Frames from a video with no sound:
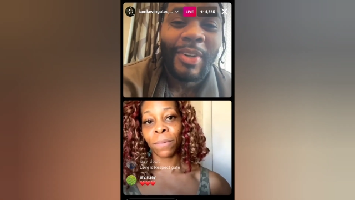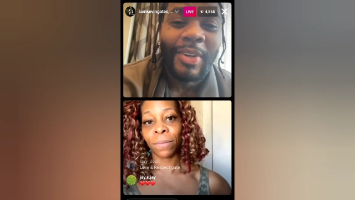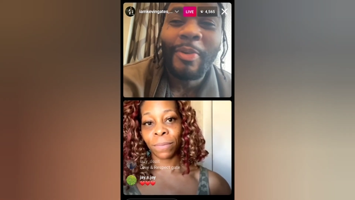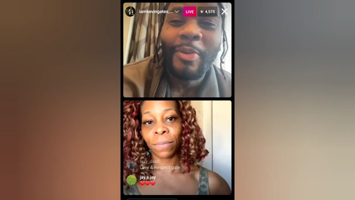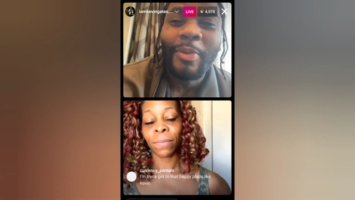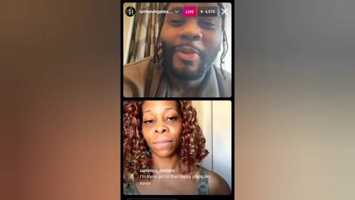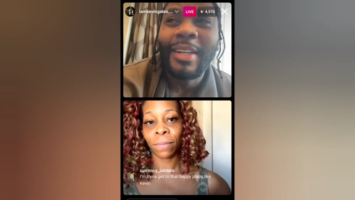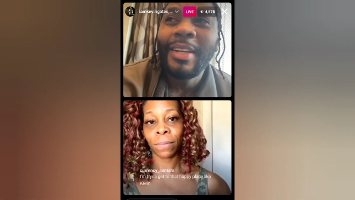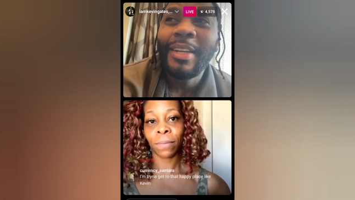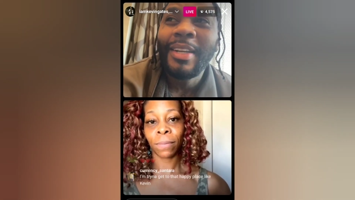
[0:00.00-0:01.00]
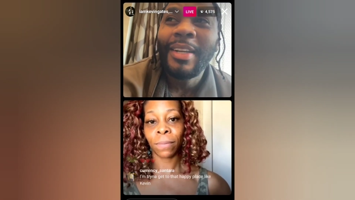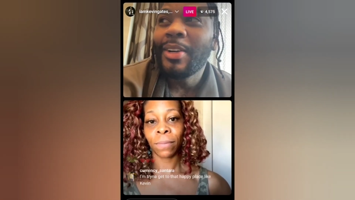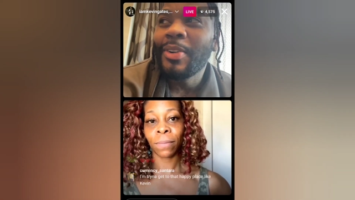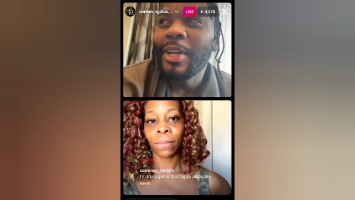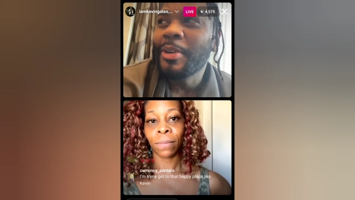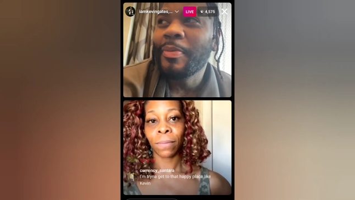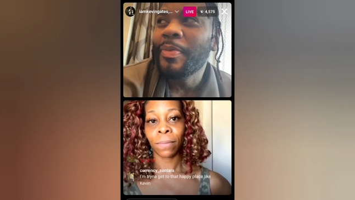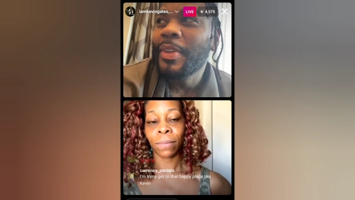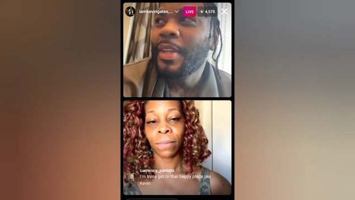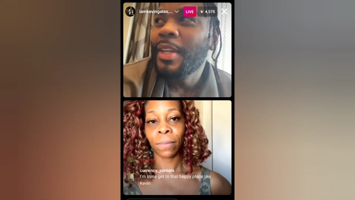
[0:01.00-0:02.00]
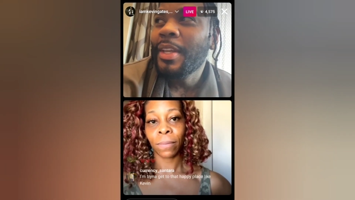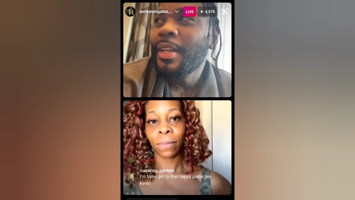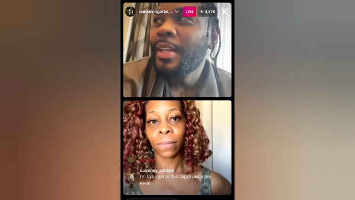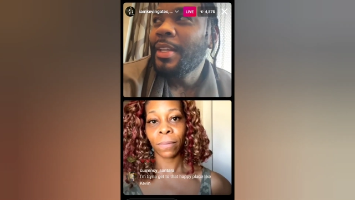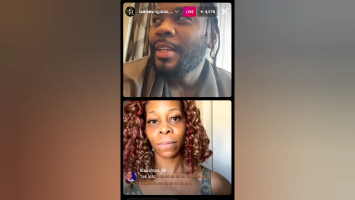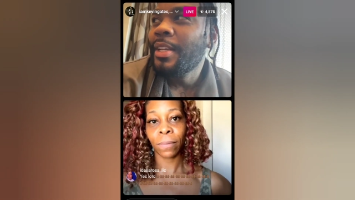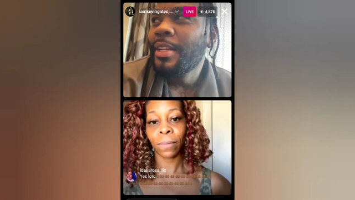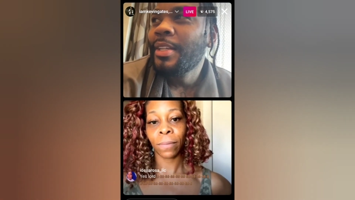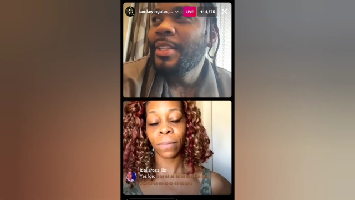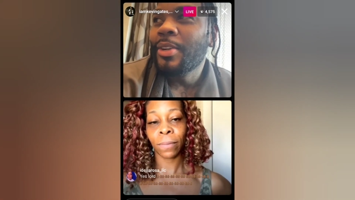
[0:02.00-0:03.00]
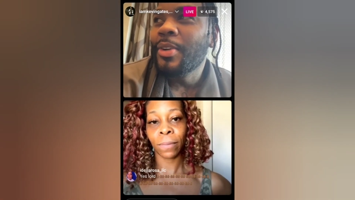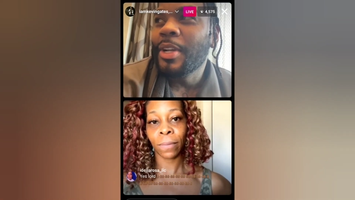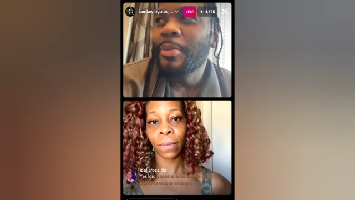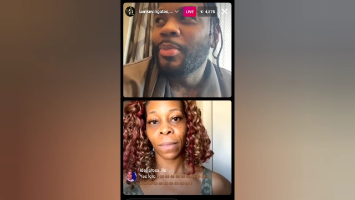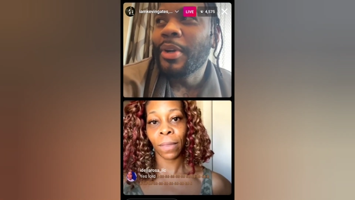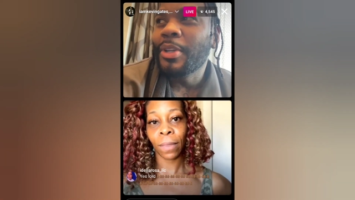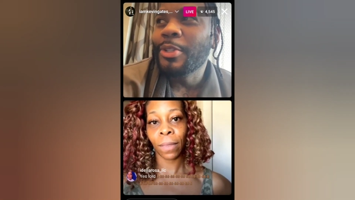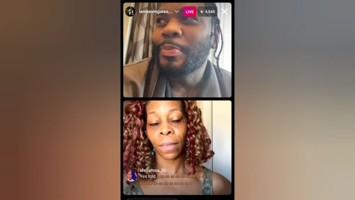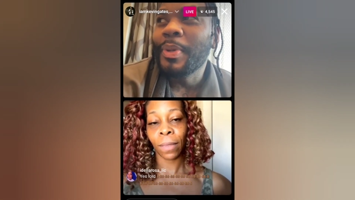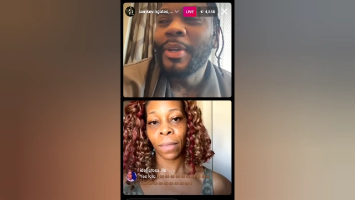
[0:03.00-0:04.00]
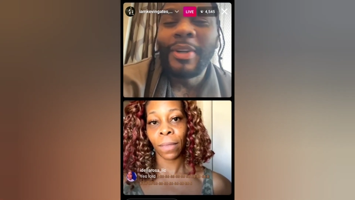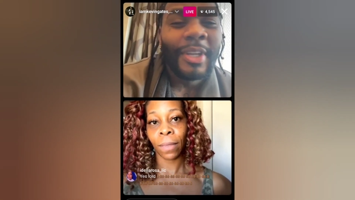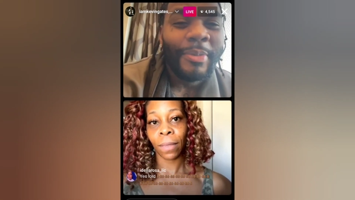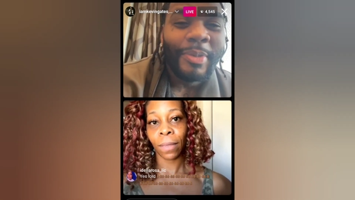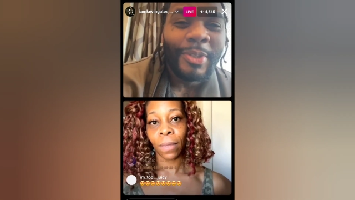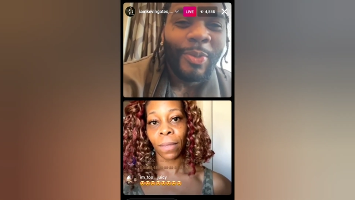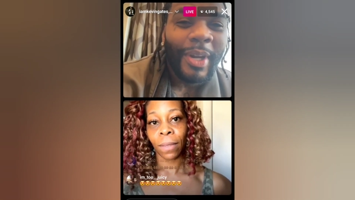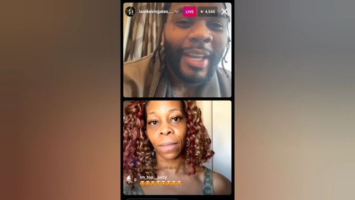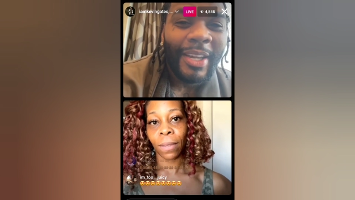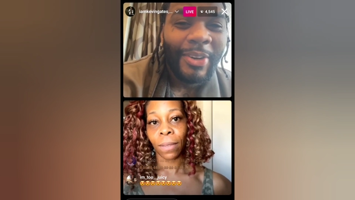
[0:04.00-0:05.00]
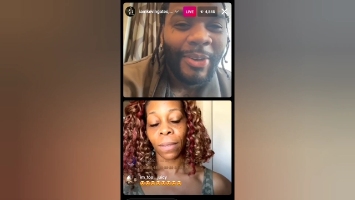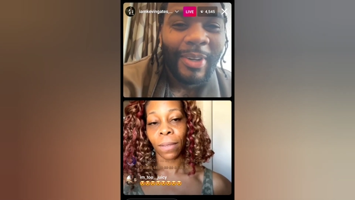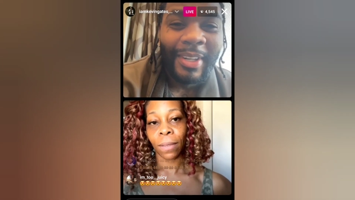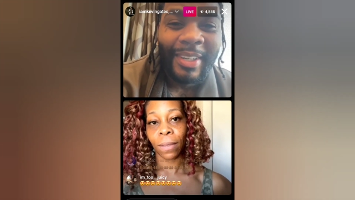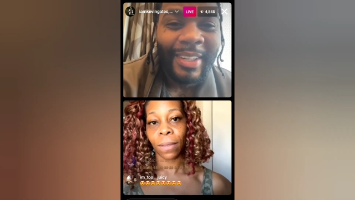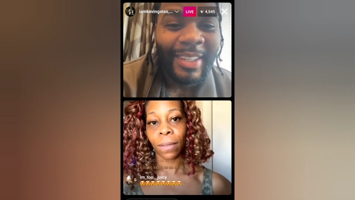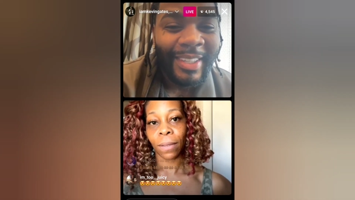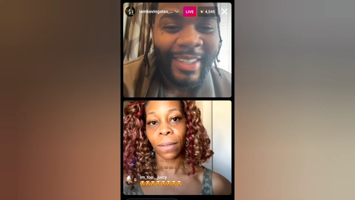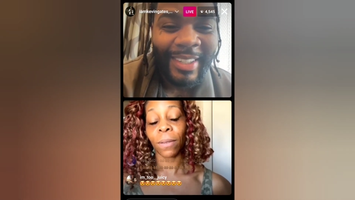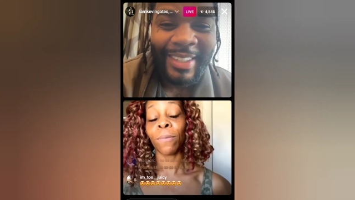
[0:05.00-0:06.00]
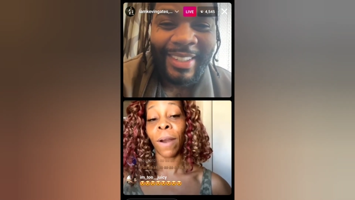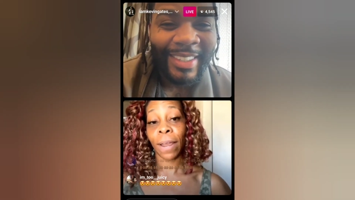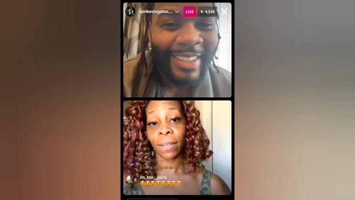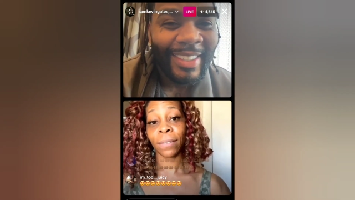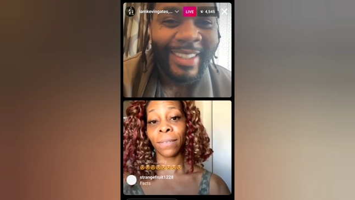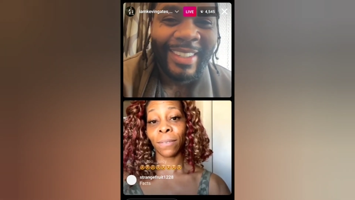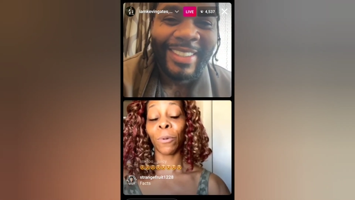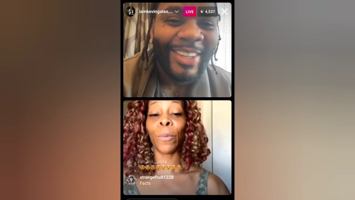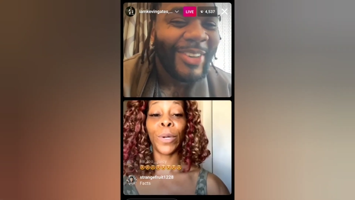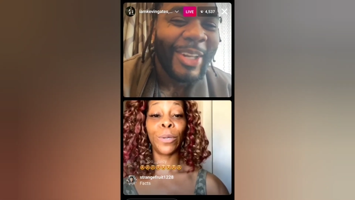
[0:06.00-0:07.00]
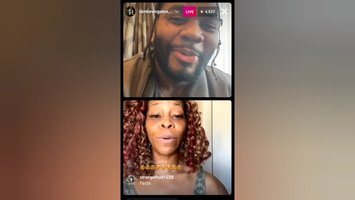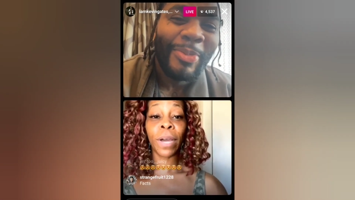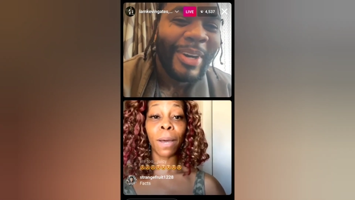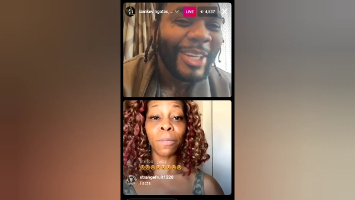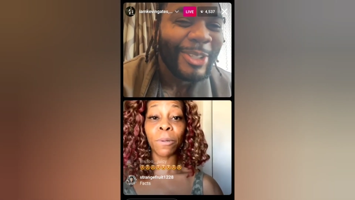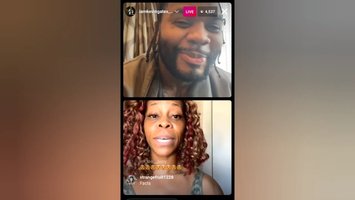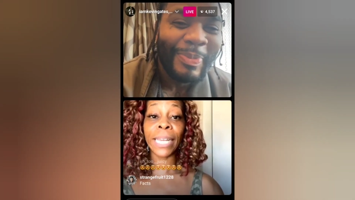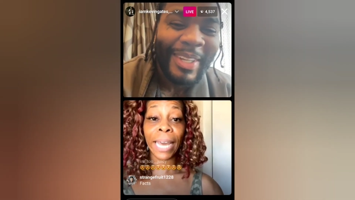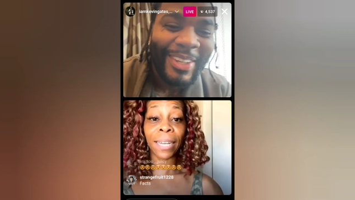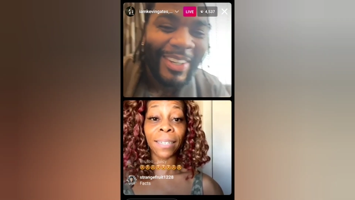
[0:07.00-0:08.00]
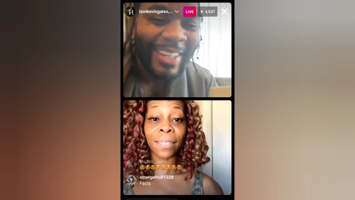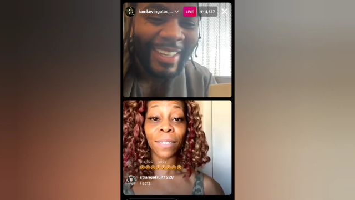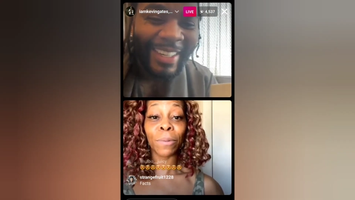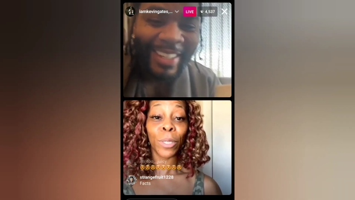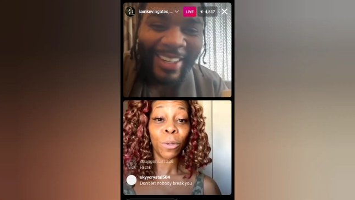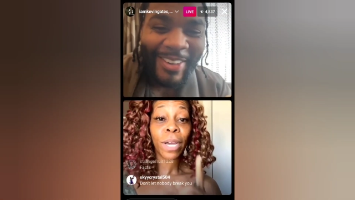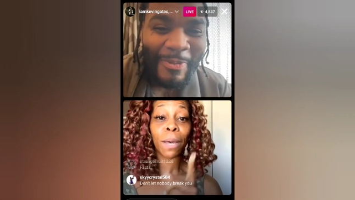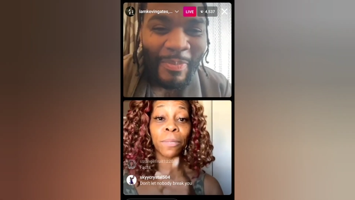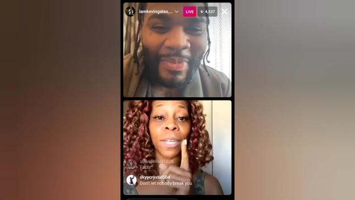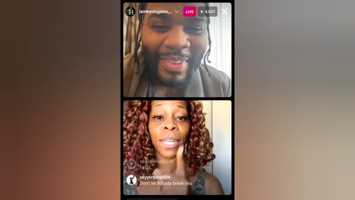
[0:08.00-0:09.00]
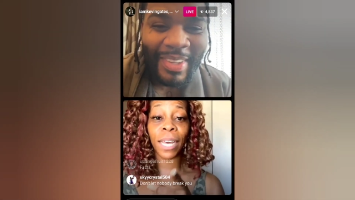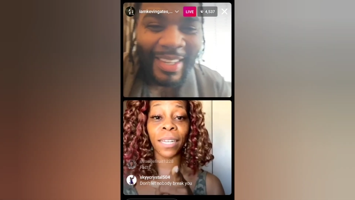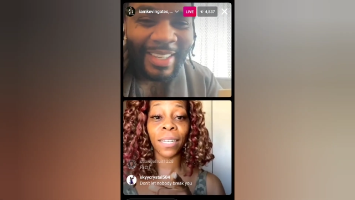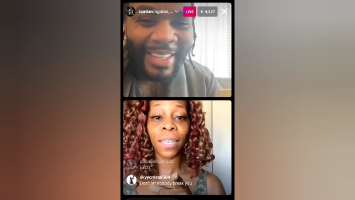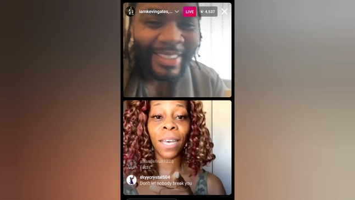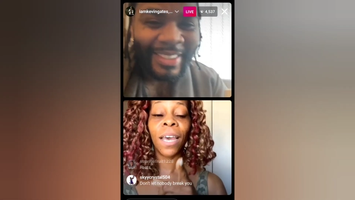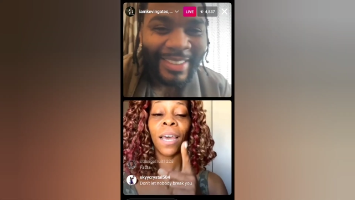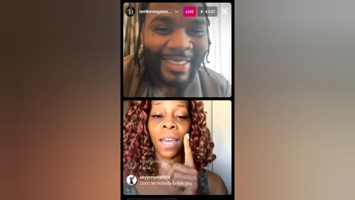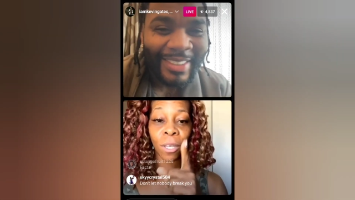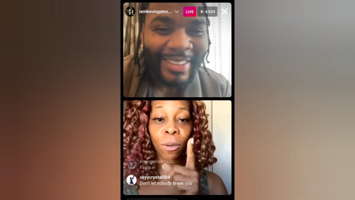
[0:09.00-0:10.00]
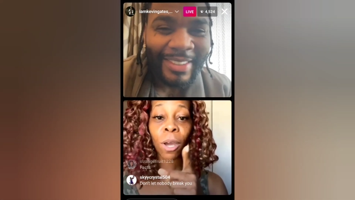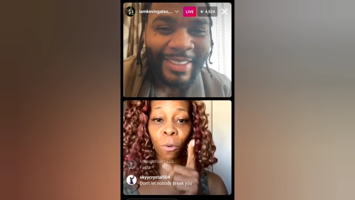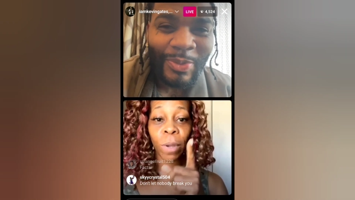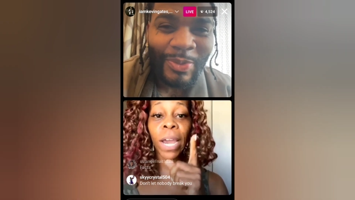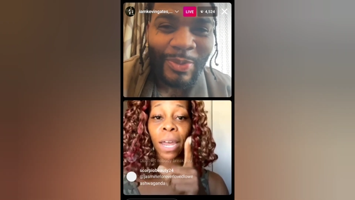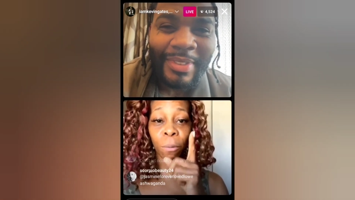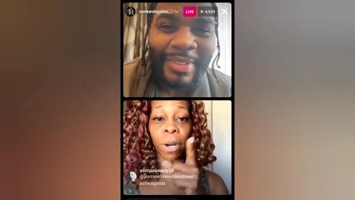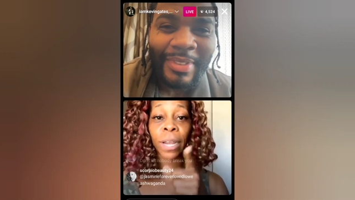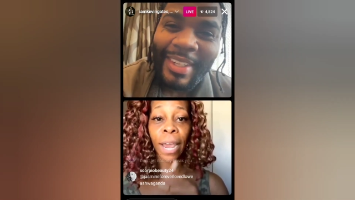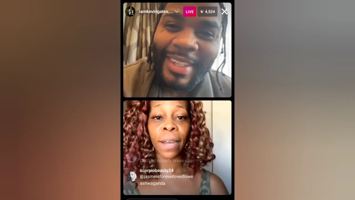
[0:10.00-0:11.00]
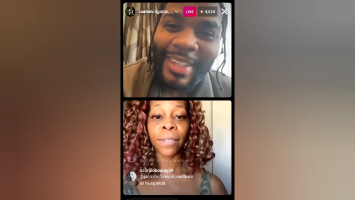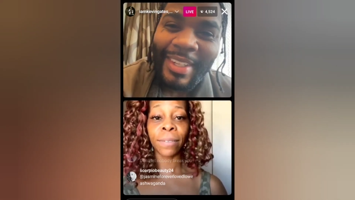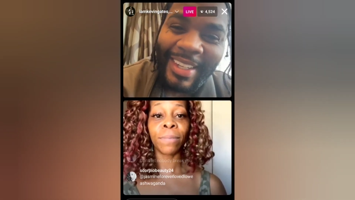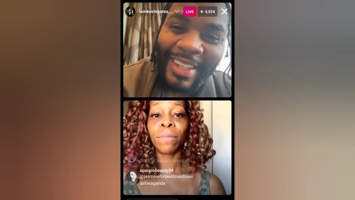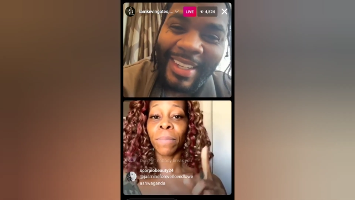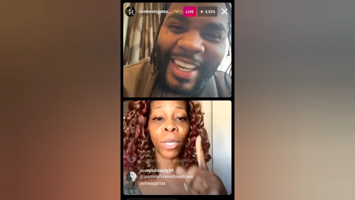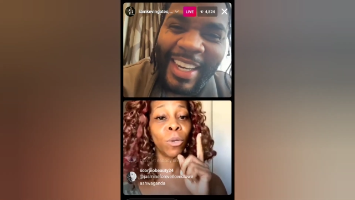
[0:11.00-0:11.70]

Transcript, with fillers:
Speaker 1: let nobody don't let them don't let them break your spirit. Keep your swag going.
Speaker 2: Right. Well, don't when you come break to, your spirit. You come to Atlanta, you we gotta work out. in